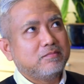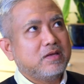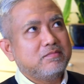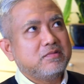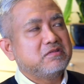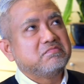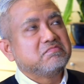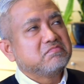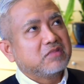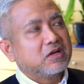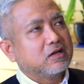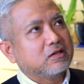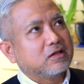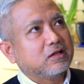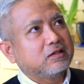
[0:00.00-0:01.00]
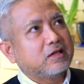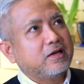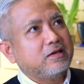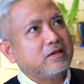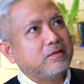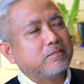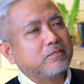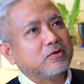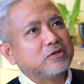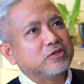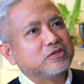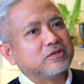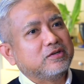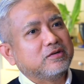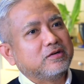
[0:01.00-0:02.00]
maybe a tiny
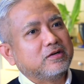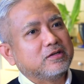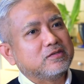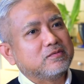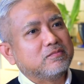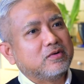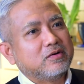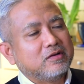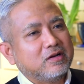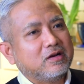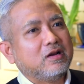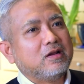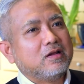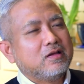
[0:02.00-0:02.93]
portion or a small,